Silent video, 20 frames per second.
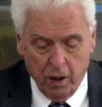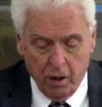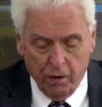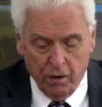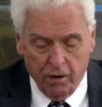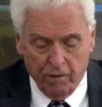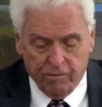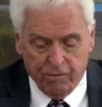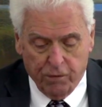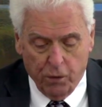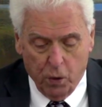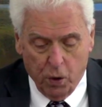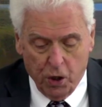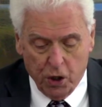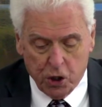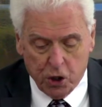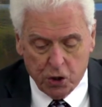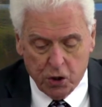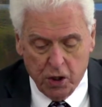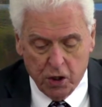The
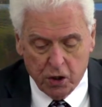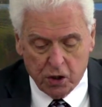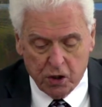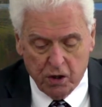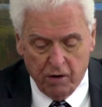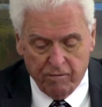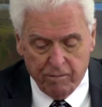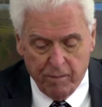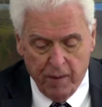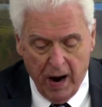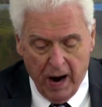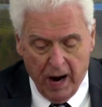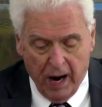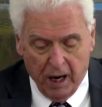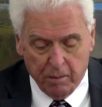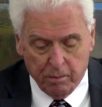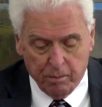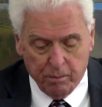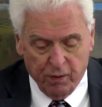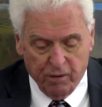foolishness of
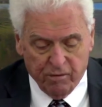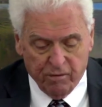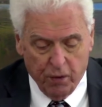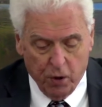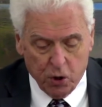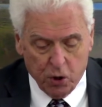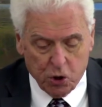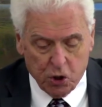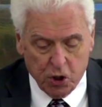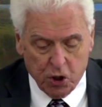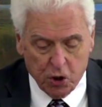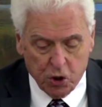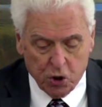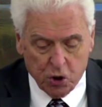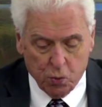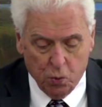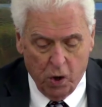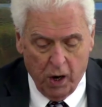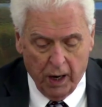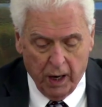man perverts
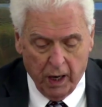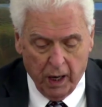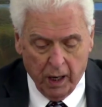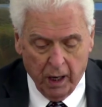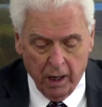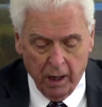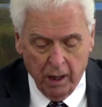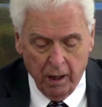his way,